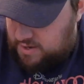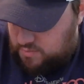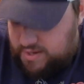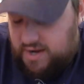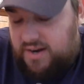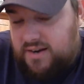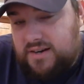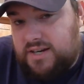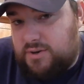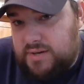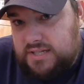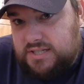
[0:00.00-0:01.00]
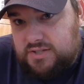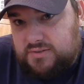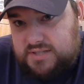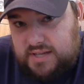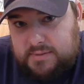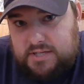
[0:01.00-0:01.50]
We are going to
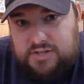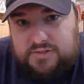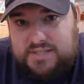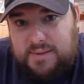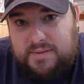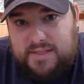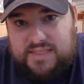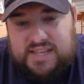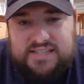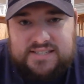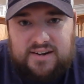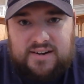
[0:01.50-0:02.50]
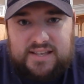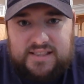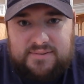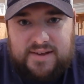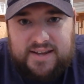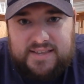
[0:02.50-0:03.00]
substitute some of the things that are in
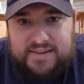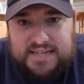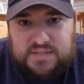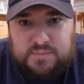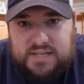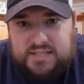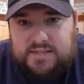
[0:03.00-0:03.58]
the regular recipe